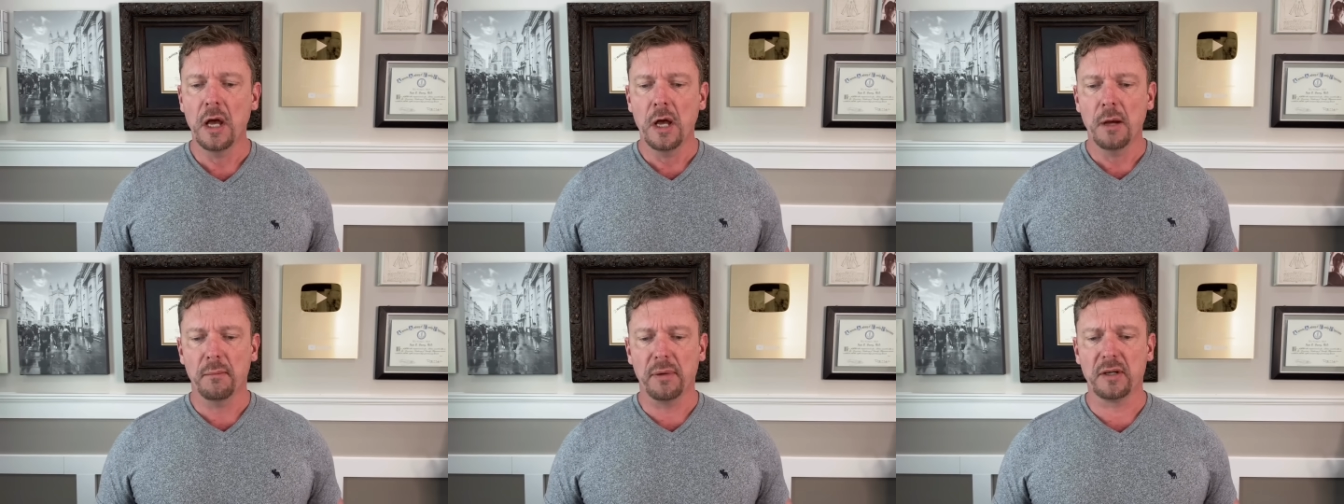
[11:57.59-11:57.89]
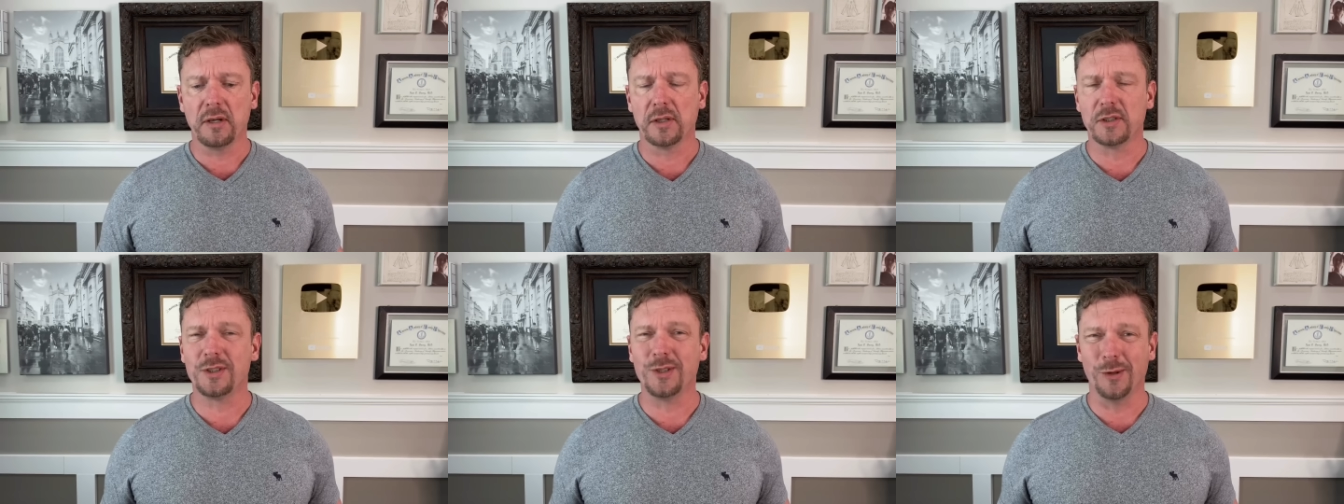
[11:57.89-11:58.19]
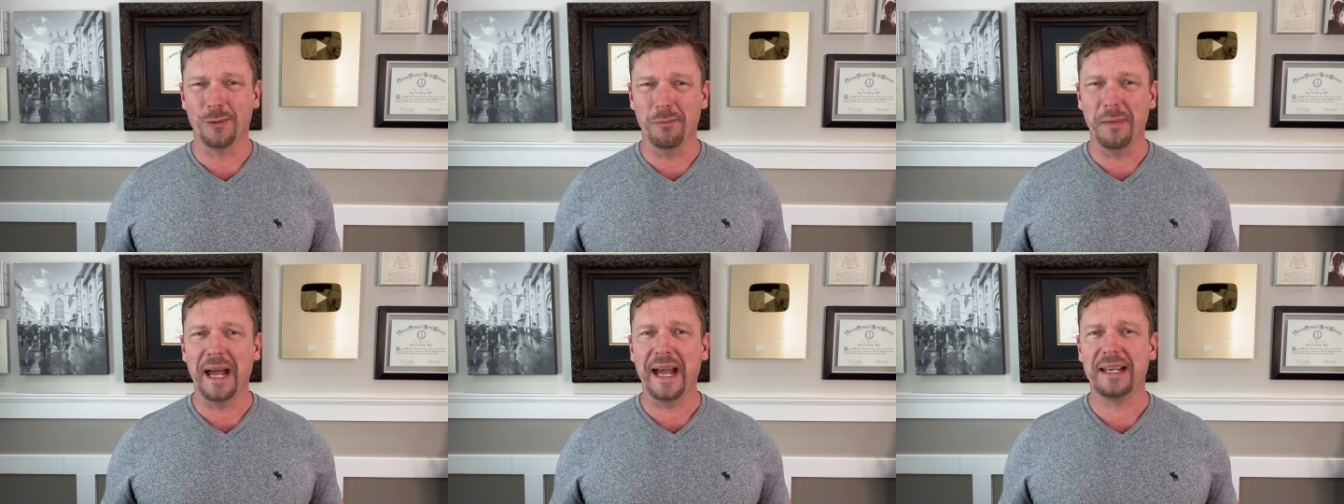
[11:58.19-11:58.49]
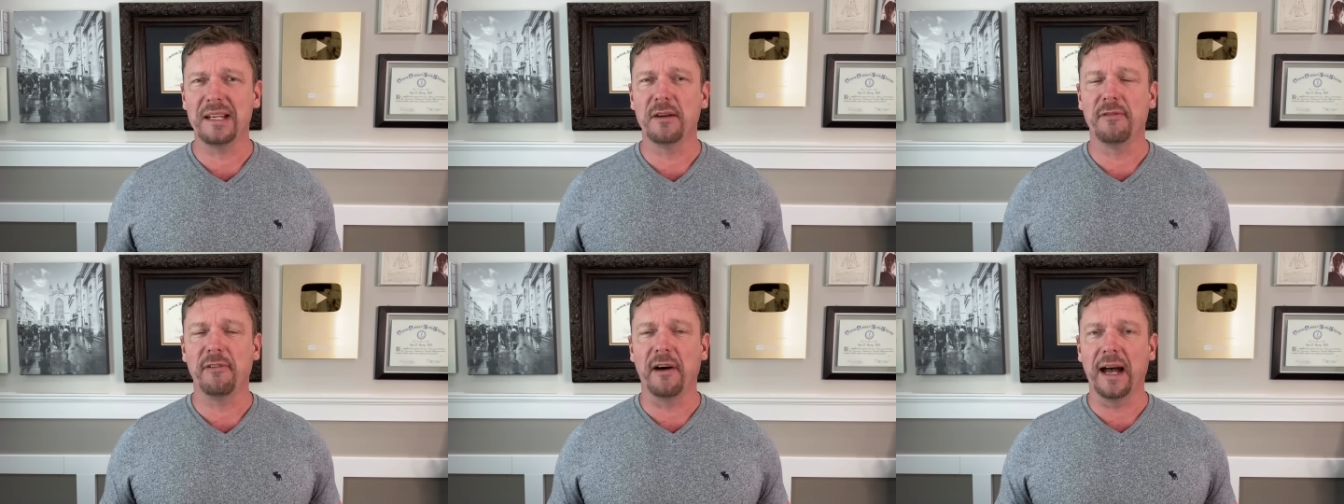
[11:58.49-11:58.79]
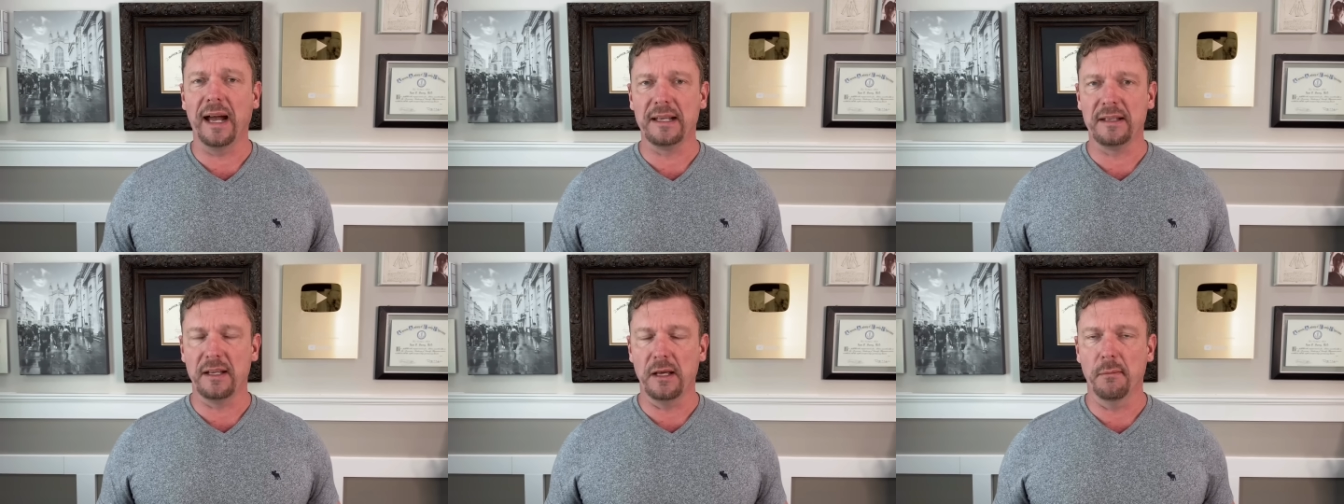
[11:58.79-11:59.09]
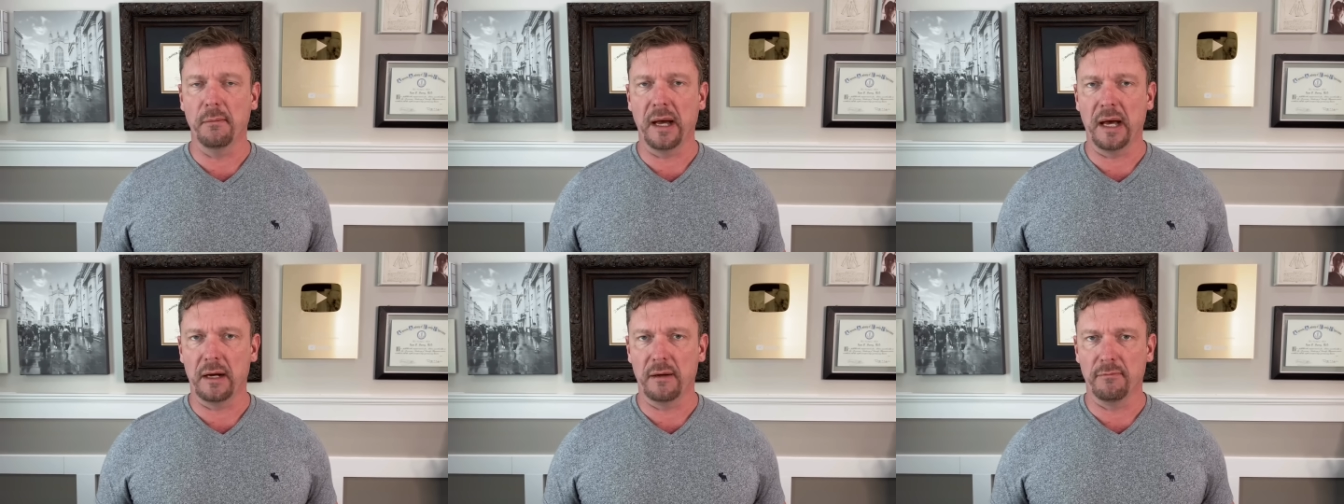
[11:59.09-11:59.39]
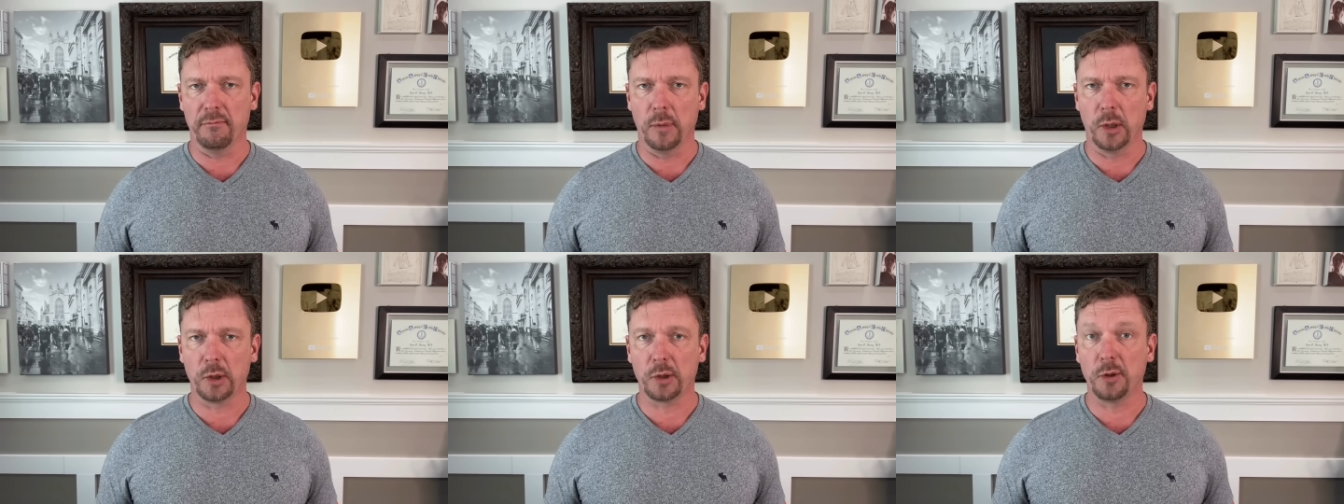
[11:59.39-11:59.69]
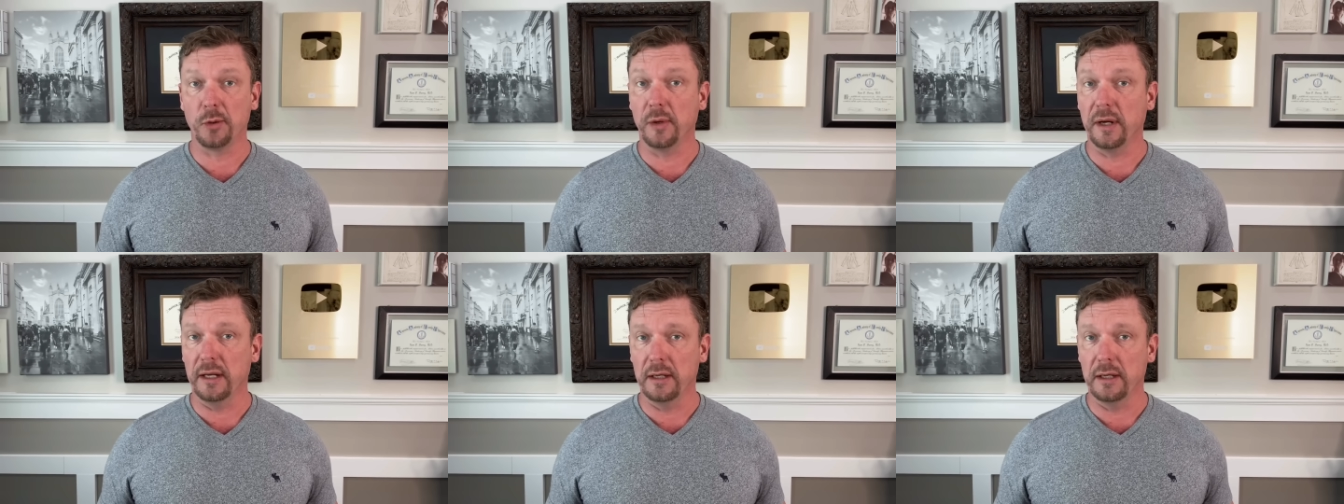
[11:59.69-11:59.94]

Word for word: because they're magnifying the amount of mercury